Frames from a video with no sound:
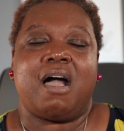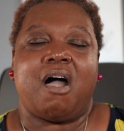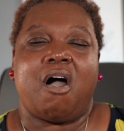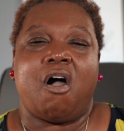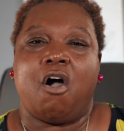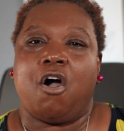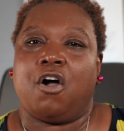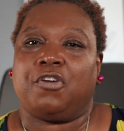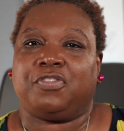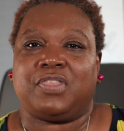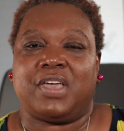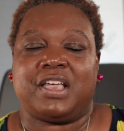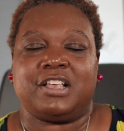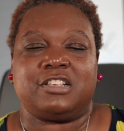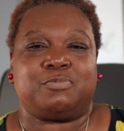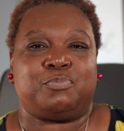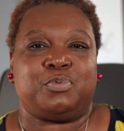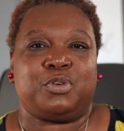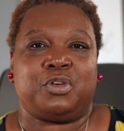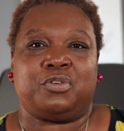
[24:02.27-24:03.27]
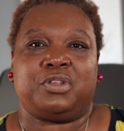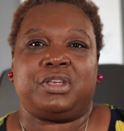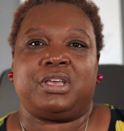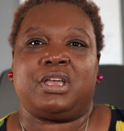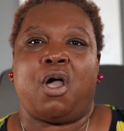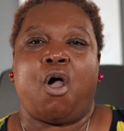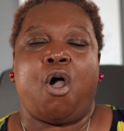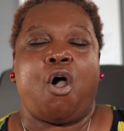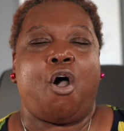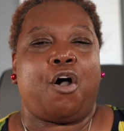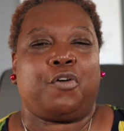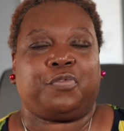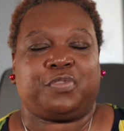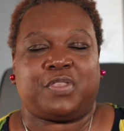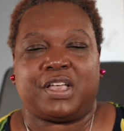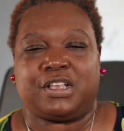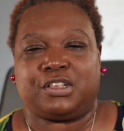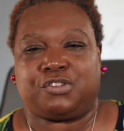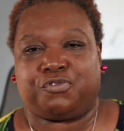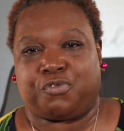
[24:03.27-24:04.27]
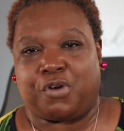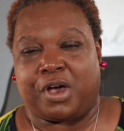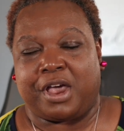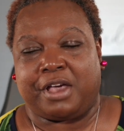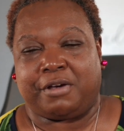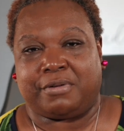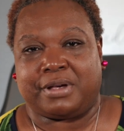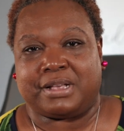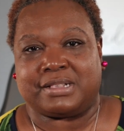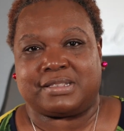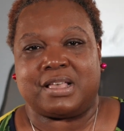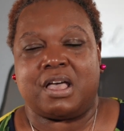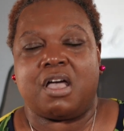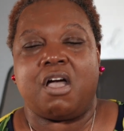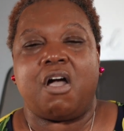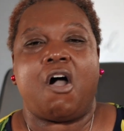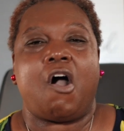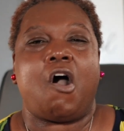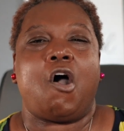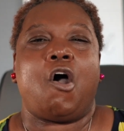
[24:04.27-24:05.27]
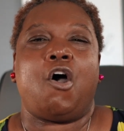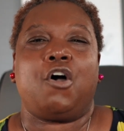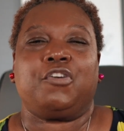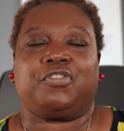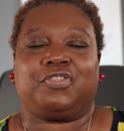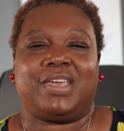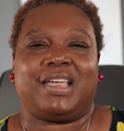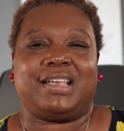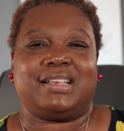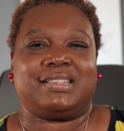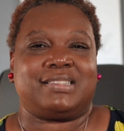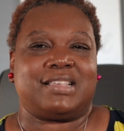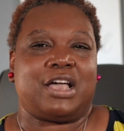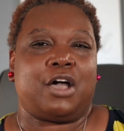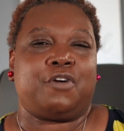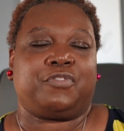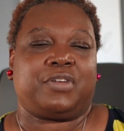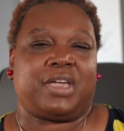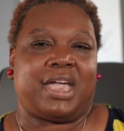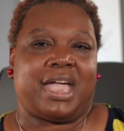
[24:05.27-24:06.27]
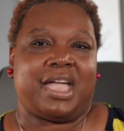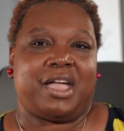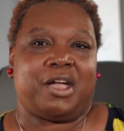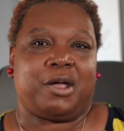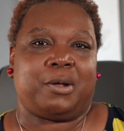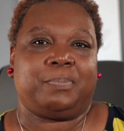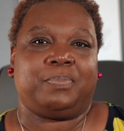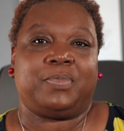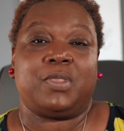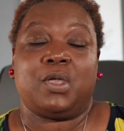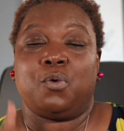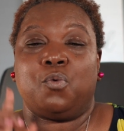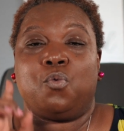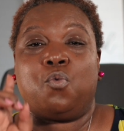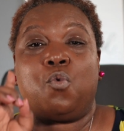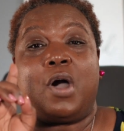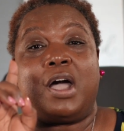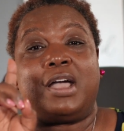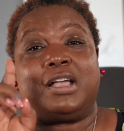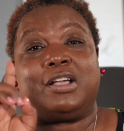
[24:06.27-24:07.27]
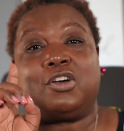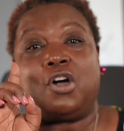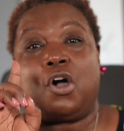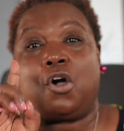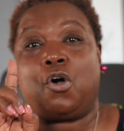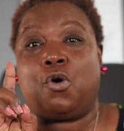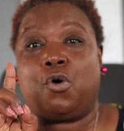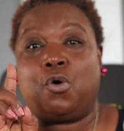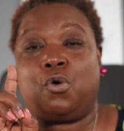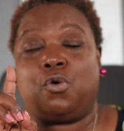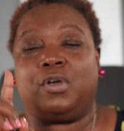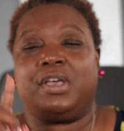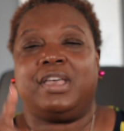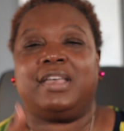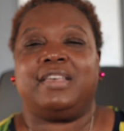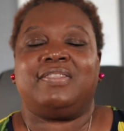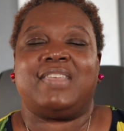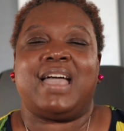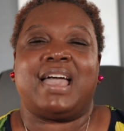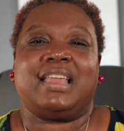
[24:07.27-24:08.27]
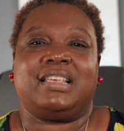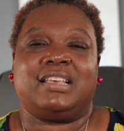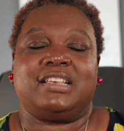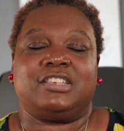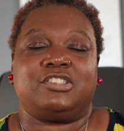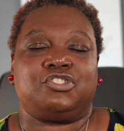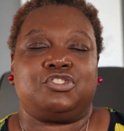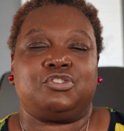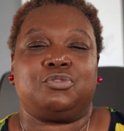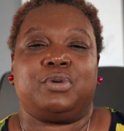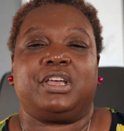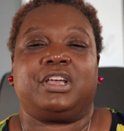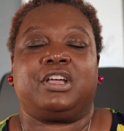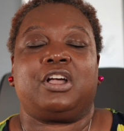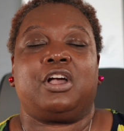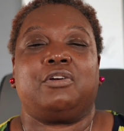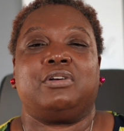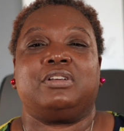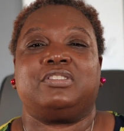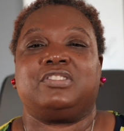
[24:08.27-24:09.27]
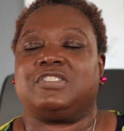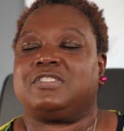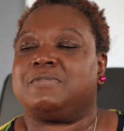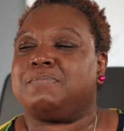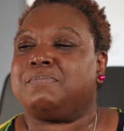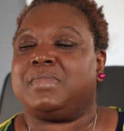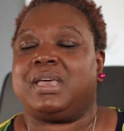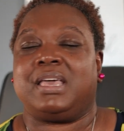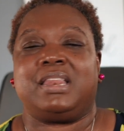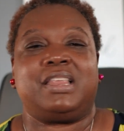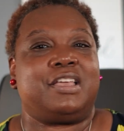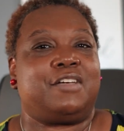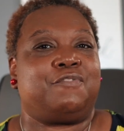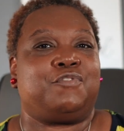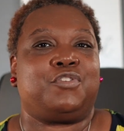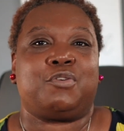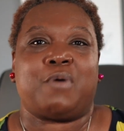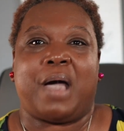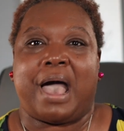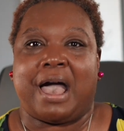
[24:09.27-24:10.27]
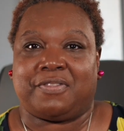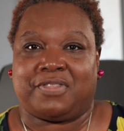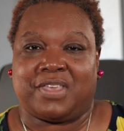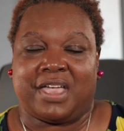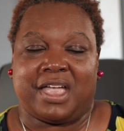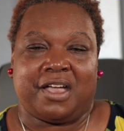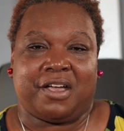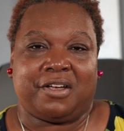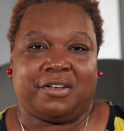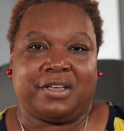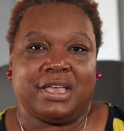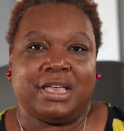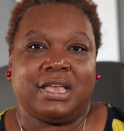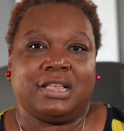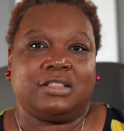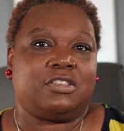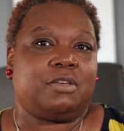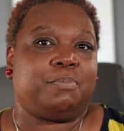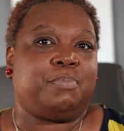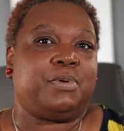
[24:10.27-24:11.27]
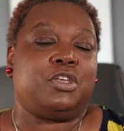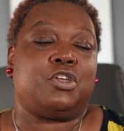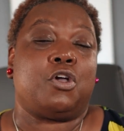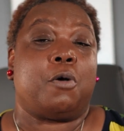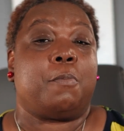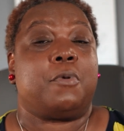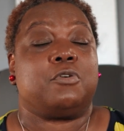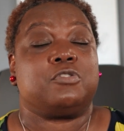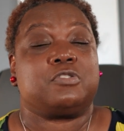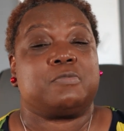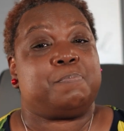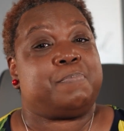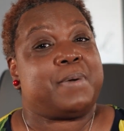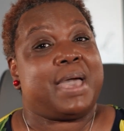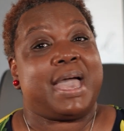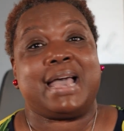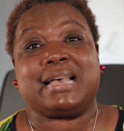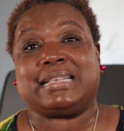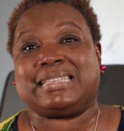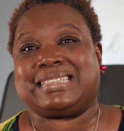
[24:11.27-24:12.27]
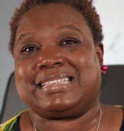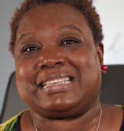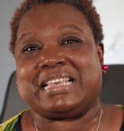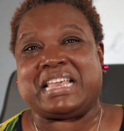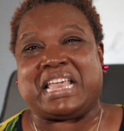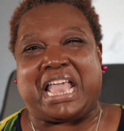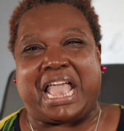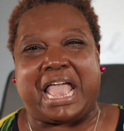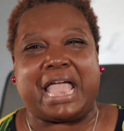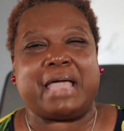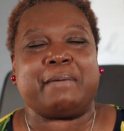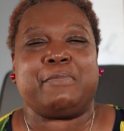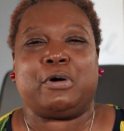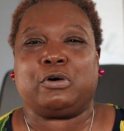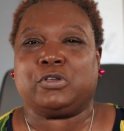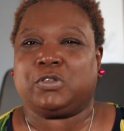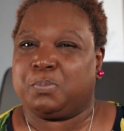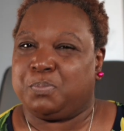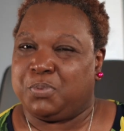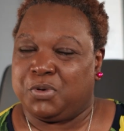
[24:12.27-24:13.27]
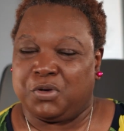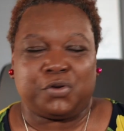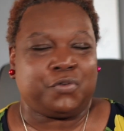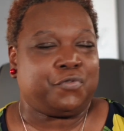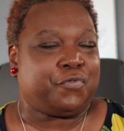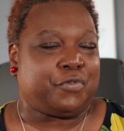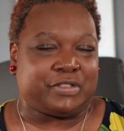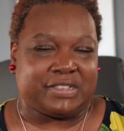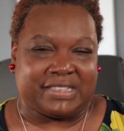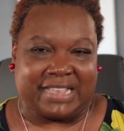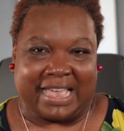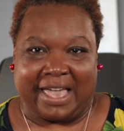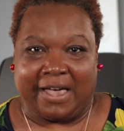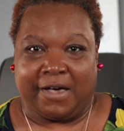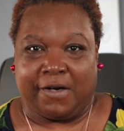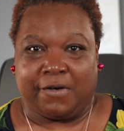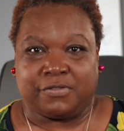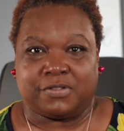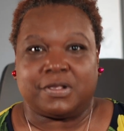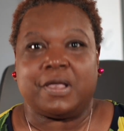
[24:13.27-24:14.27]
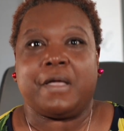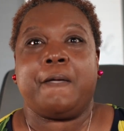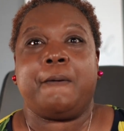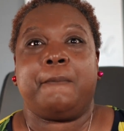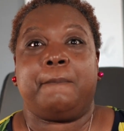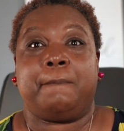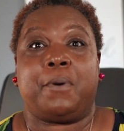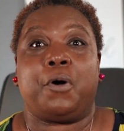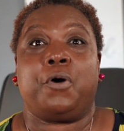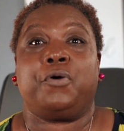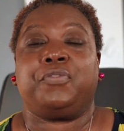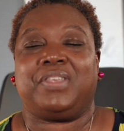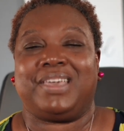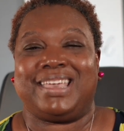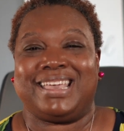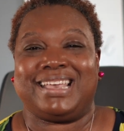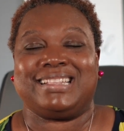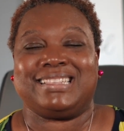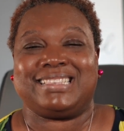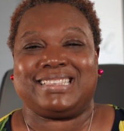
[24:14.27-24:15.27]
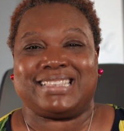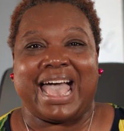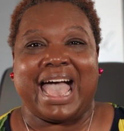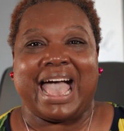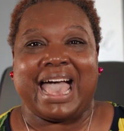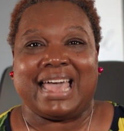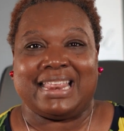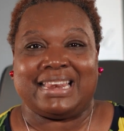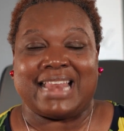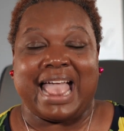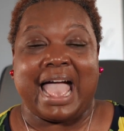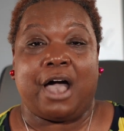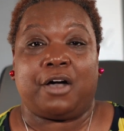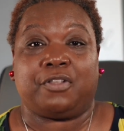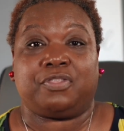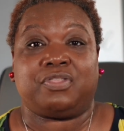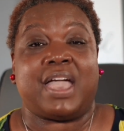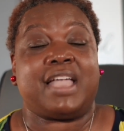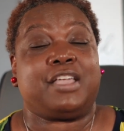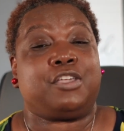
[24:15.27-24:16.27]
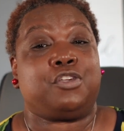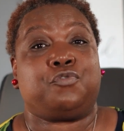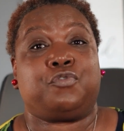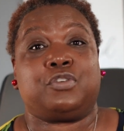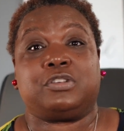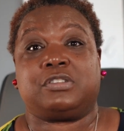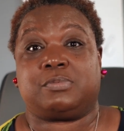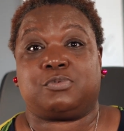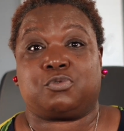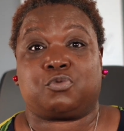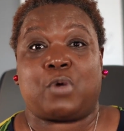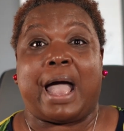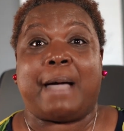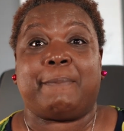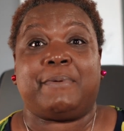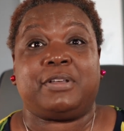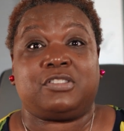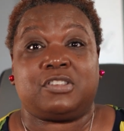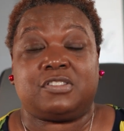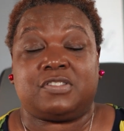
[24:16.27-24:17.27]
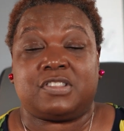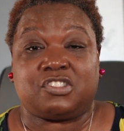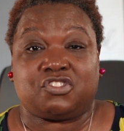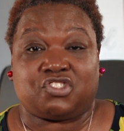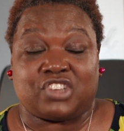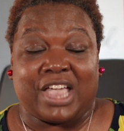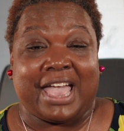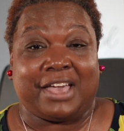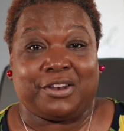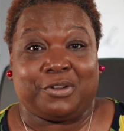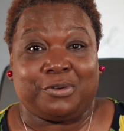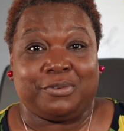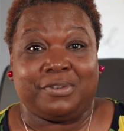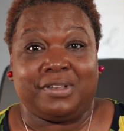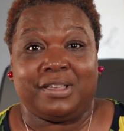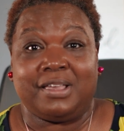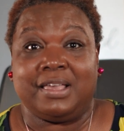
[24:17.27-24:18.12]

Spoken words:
All things beauty, all things fragrance, all things self-care. One goal, that is to encourage as many of you out there to be your most best and most beautiful selves, both inside and out. Thank you for subscribing to this channel.